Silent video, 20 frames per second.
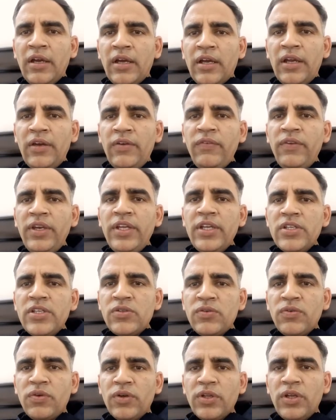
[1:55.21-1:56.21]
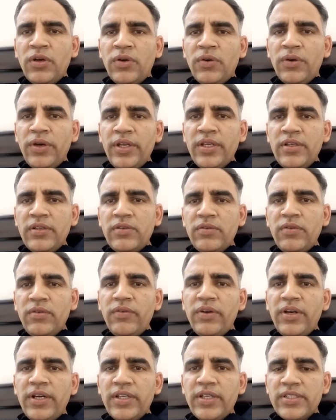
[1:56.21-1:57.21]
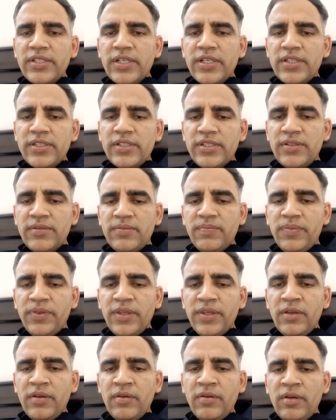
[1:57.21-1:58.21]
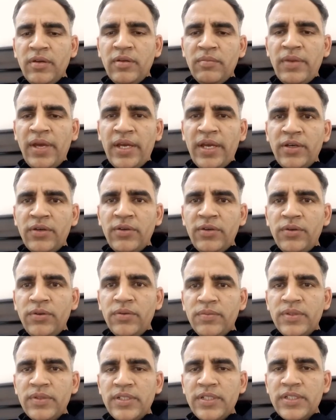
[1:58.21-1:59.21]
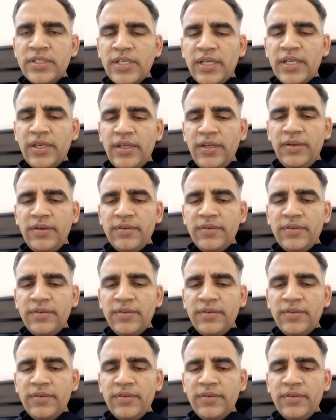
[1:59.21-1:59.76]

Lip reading: convenience for the audience, we will discuss. Back to you, Mr. Sani.